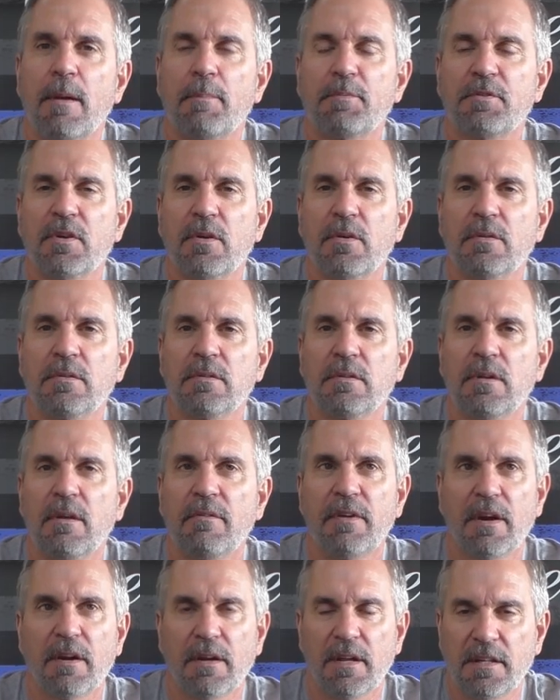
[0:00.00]
episode
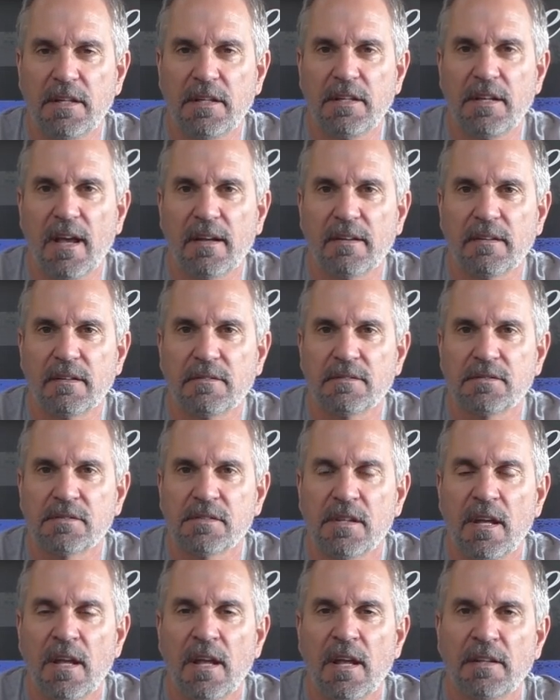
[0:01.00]
of Airgun
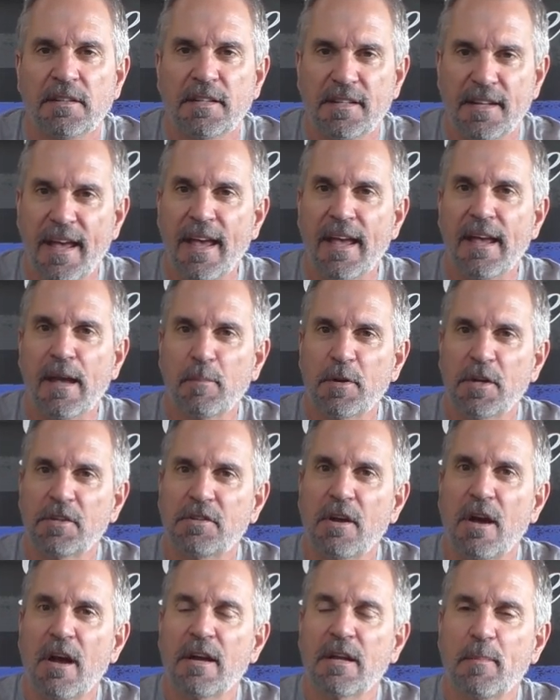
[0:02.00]
Detectives. Today I'm going to
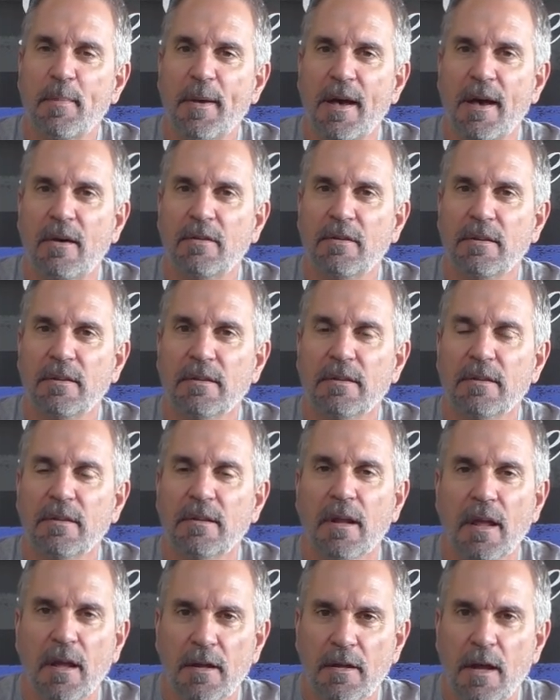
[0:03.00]
talk about
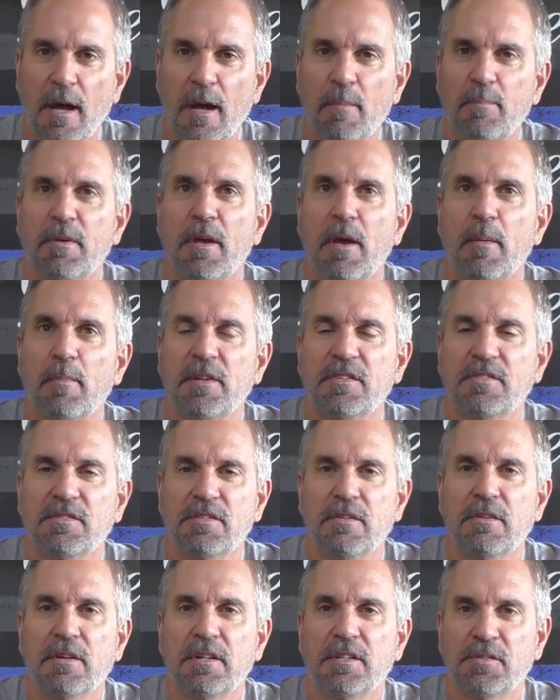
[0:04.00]
an upcoming
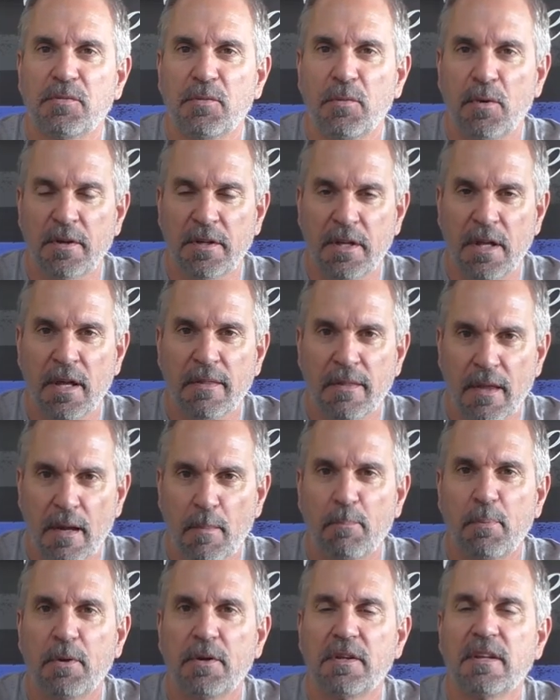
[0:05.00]
series for you that
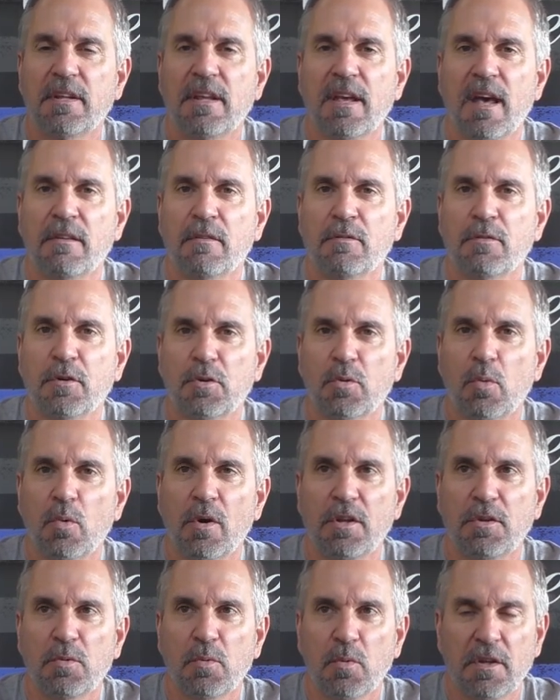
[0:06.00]
I'm putting together for
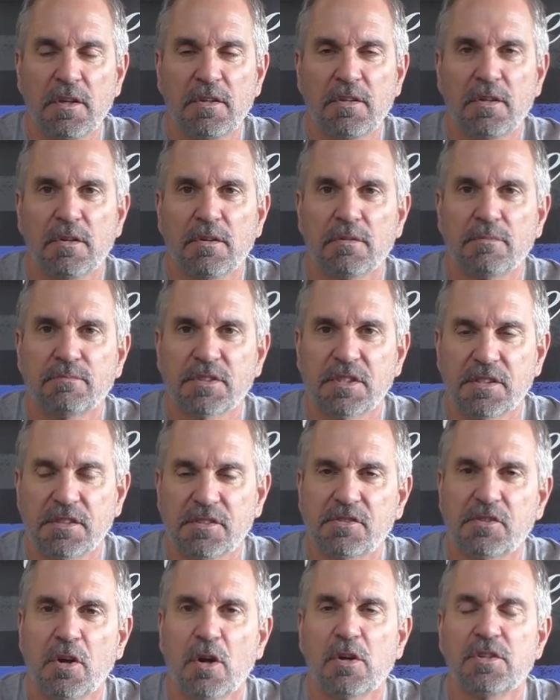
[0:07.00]
2022. It's going
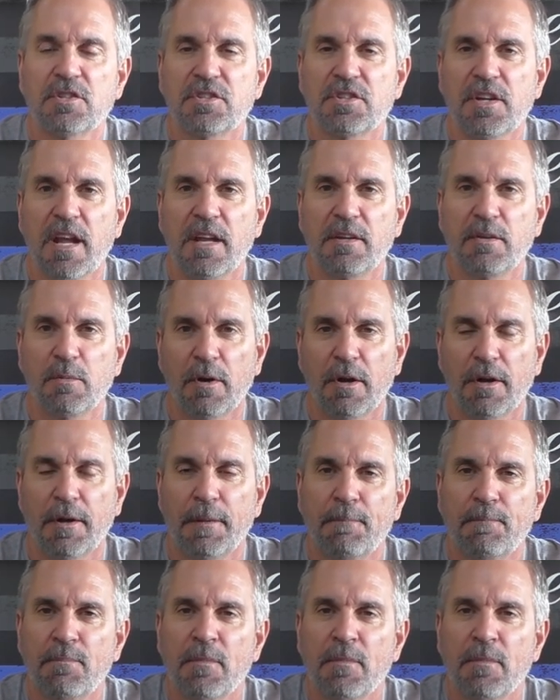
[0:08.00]
to start in January,